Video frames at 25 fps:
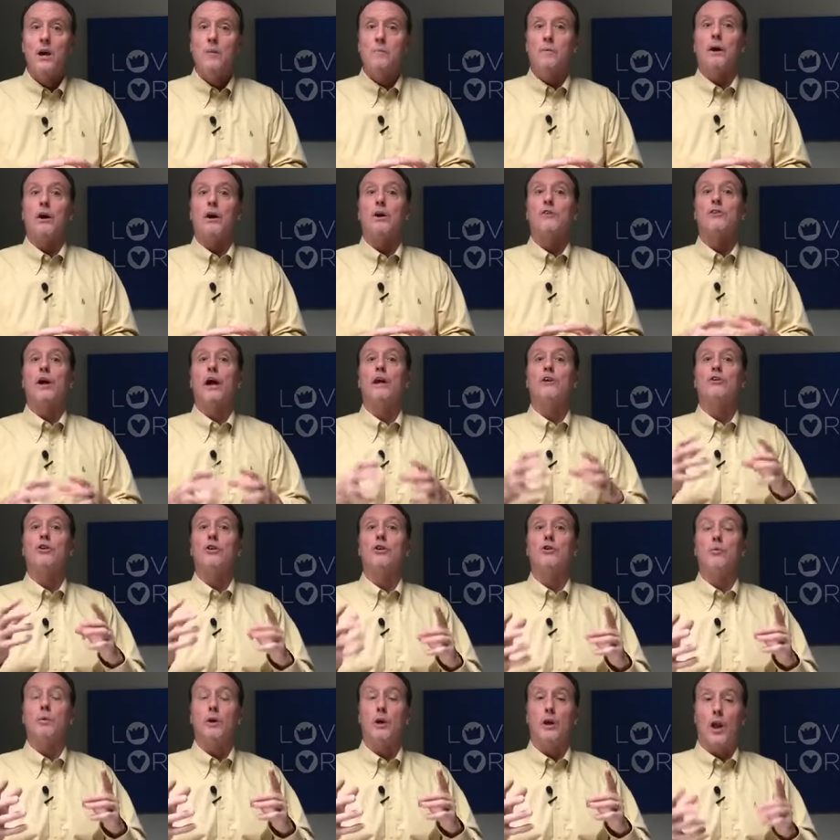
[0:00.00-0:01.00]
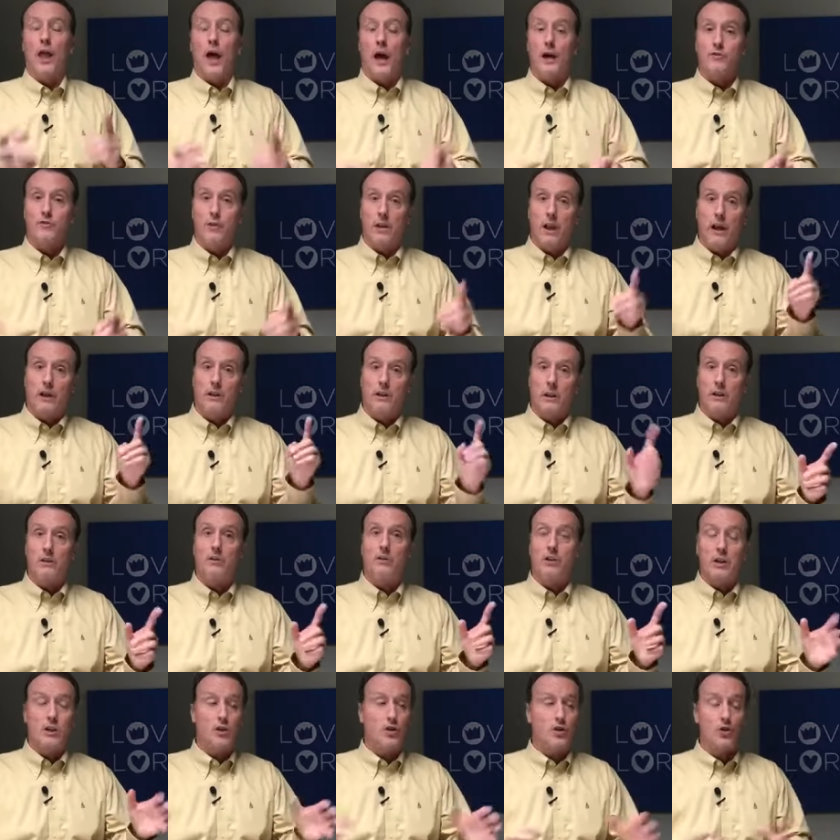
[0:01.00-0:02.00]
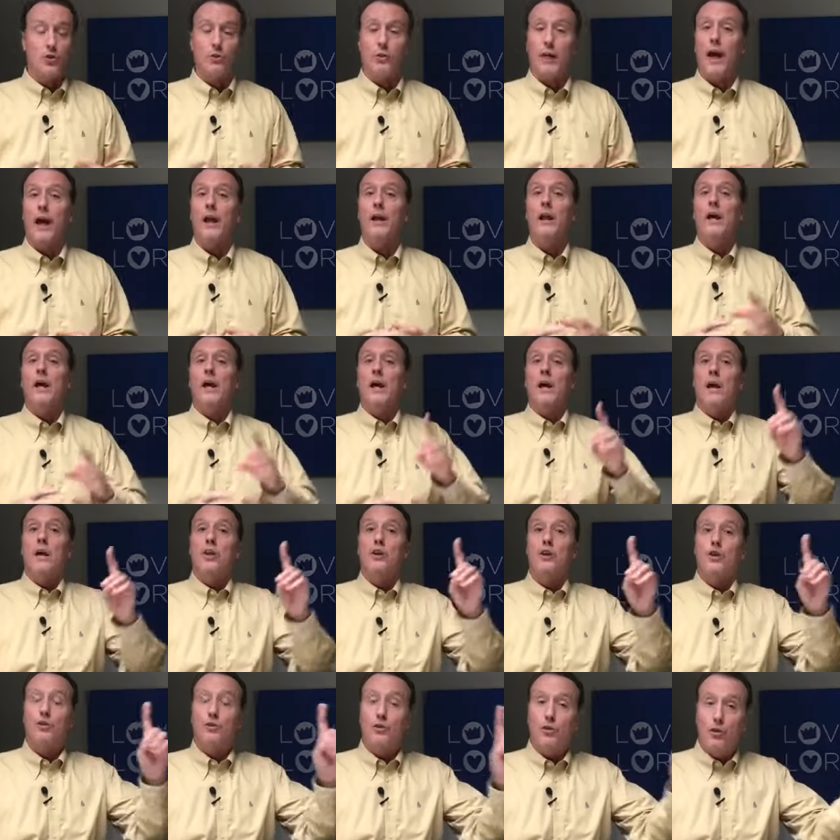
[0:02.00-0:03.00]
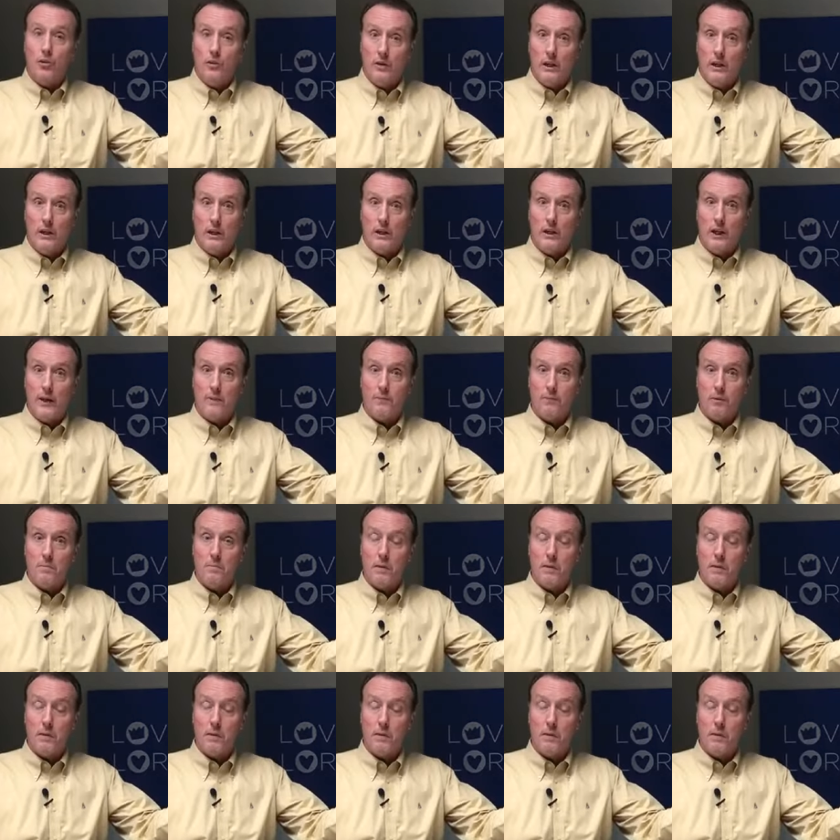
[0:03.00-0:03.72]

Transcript: because I do realize that I did teach you that, and you do need to keep the